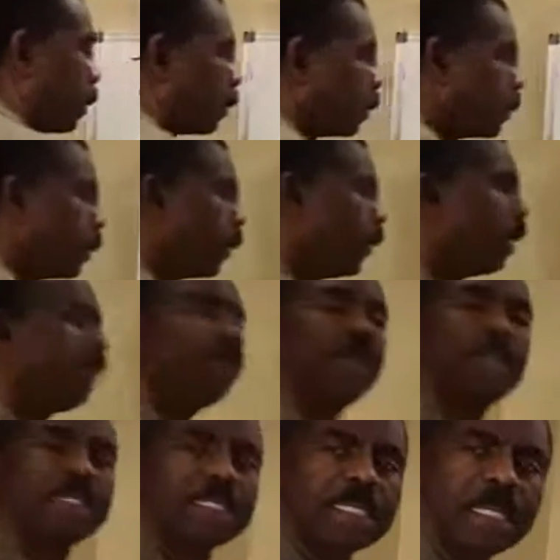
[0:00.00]
So
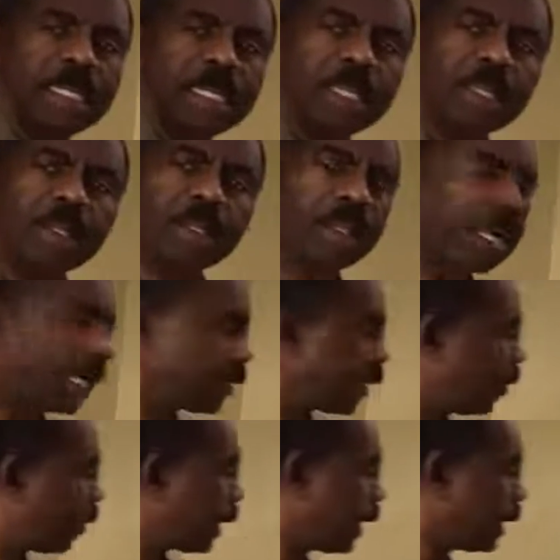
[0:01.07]
obviously, as you
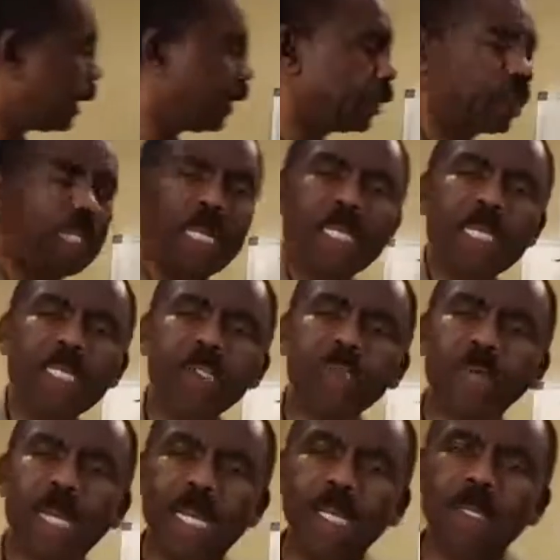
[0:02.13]
look at it, the shaded
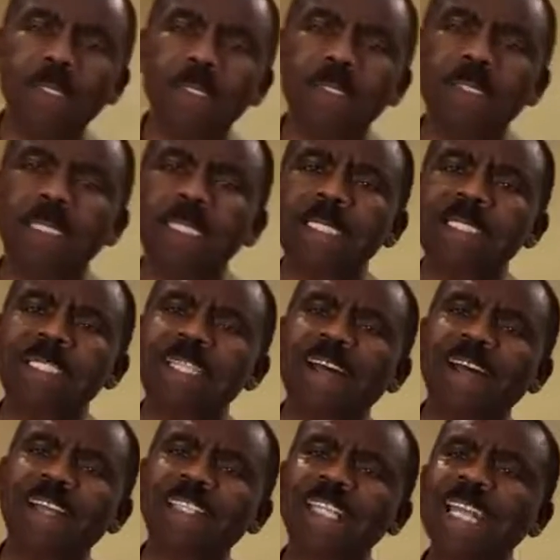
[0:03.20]
triangle is
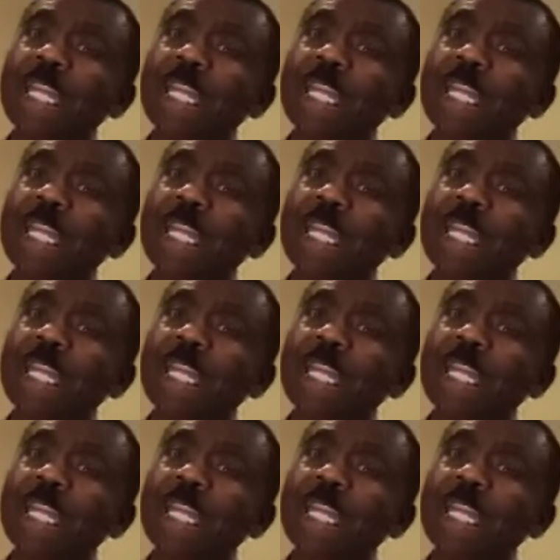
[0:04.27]
not